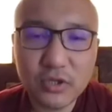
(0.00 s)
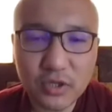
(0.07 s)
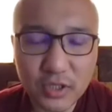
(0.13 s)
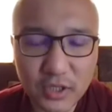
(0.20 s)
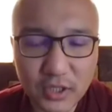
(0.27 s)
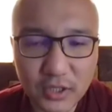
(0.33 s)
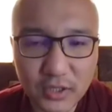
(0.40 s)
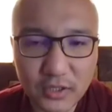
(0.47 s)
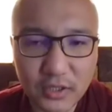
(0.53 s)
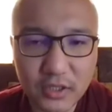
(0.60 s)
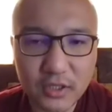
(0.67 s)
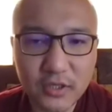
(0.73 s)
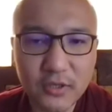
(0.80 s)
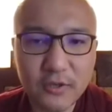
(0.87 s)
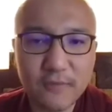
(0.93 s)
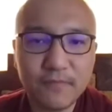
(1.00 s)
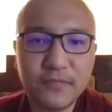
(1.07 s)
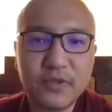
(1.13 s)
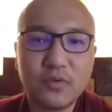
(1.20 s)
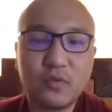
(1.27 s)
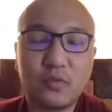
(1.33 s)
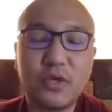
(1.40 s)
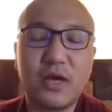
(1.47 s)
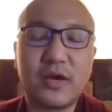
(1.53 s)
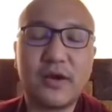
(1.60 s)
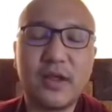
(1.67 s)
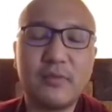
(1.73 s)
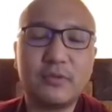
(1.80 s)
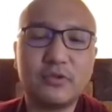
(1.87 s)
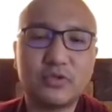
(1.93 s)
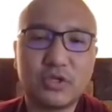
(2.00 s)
are able to